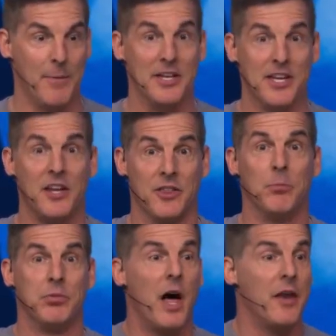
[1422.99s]
and take the
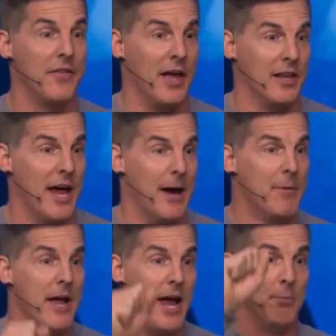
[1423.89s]
blood of that lamb
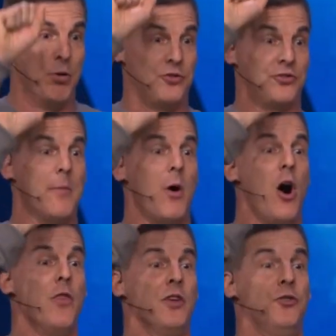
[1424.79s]
and put some
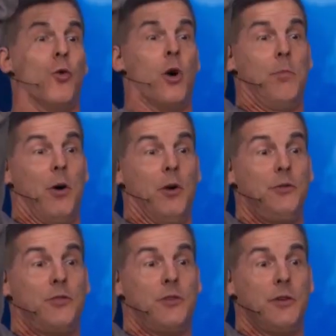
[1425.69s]
on the
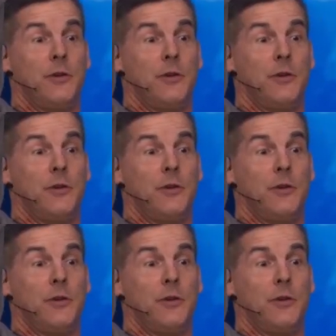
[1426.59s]
doorpost